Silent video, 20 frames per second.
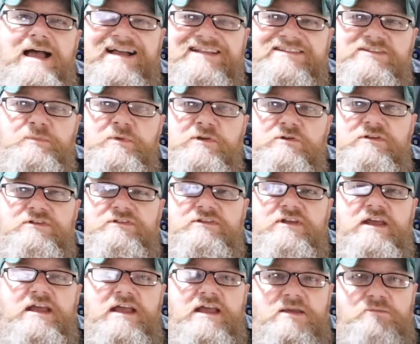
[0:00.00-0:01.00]
And to be honest,
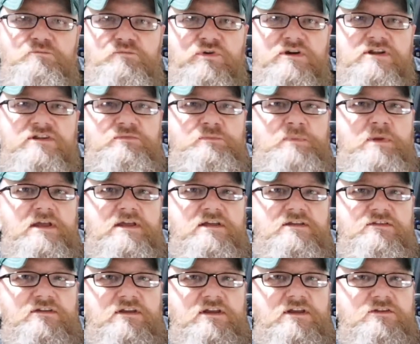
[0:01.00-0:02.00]
in British
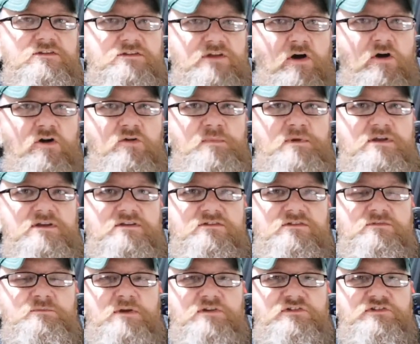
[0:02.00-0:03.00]
beers, dark beers
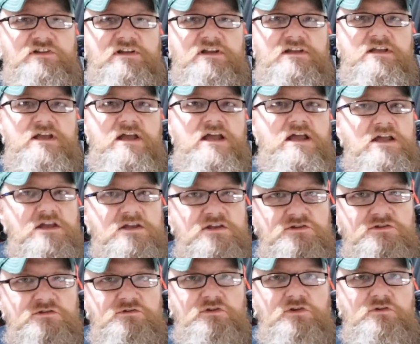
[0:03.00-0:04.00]
especially,
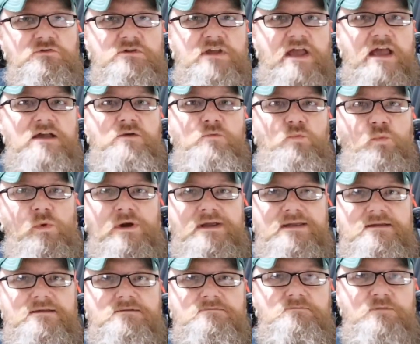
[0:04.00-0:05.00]
you do get
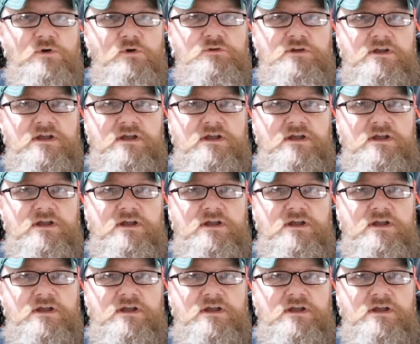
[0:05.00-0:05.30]
wheat on